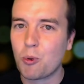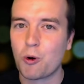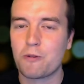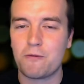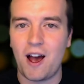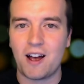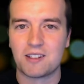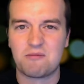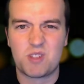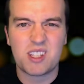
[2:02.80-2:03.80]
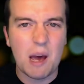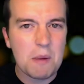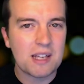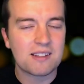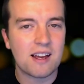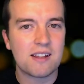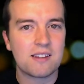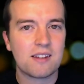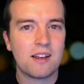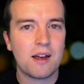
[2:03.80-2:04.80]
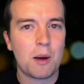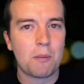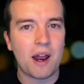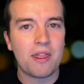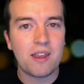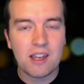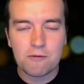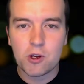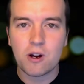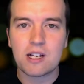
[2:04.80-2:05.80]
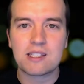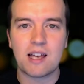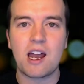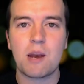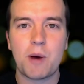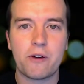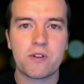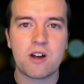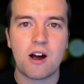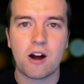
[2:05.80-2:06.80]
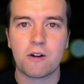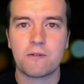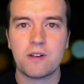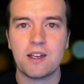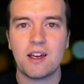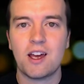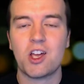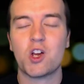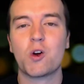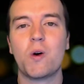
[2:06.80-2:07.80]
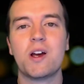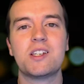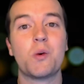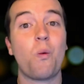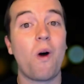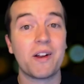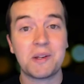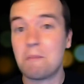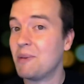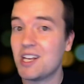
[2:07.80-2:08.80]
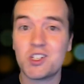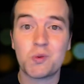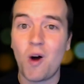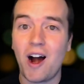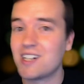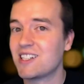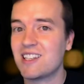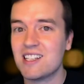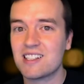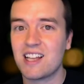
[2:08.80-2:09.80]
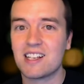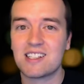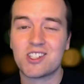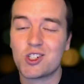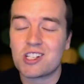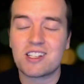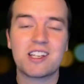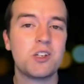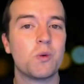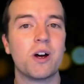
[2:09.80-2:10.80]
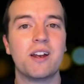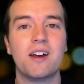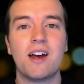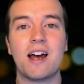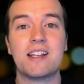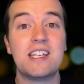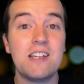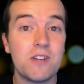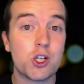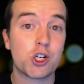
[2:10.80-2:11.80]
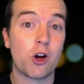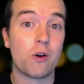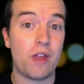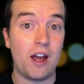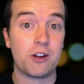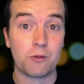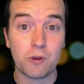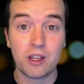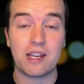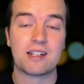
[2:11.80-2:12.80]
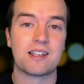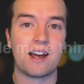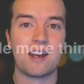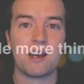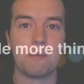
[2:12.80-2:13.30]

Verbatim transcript: bored fast. Does that make sense? But I think if you're excited about photography, you're going to want to binge watch these lessons just like you would a TV show that you're really excited